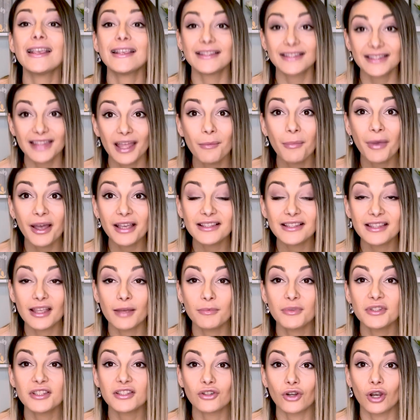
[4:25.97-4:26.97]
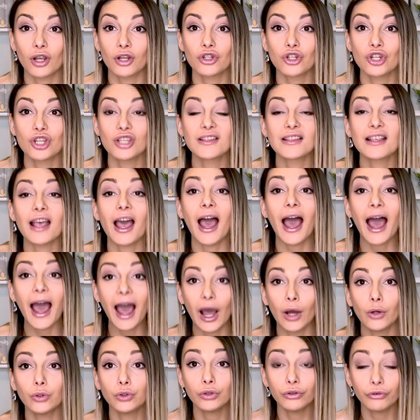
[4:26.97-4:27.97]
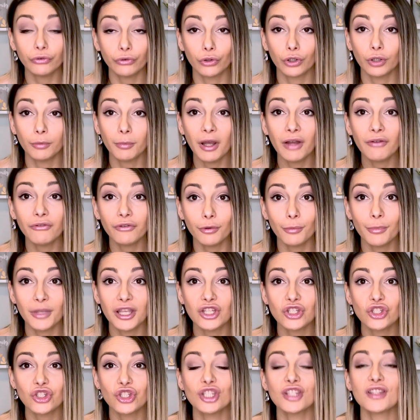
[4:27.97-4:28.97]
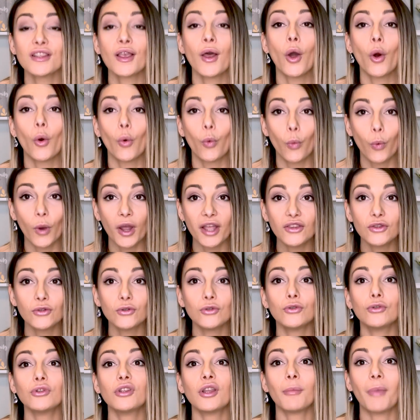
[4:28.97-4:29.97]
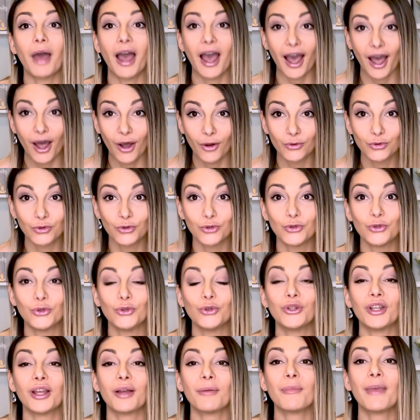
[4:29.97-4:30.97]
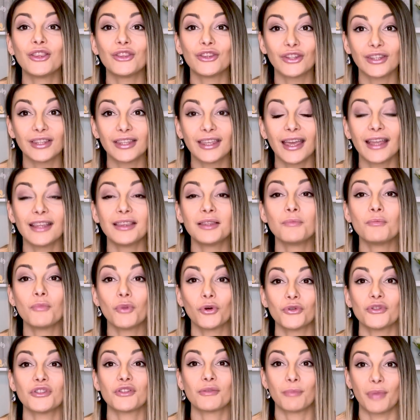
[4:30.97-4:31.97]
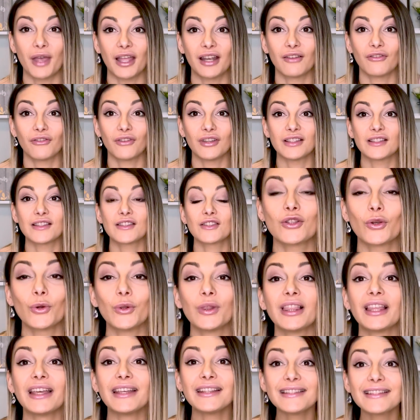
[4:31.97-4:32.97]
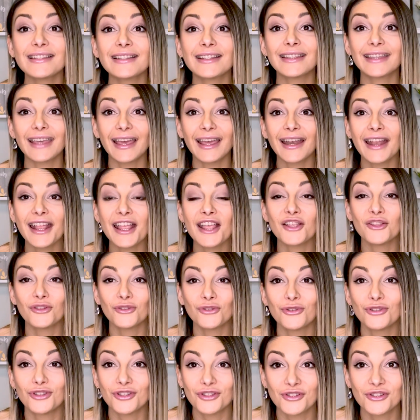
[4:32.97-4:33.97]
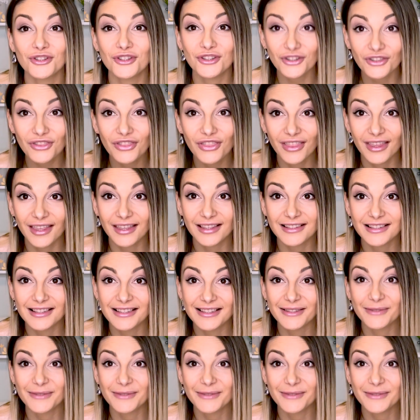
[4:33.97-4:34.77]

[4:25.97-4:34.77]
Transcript: step-by-step instructions how to form affirmations, when to do them, how to do them to get the most benefits. So let's get into these good things.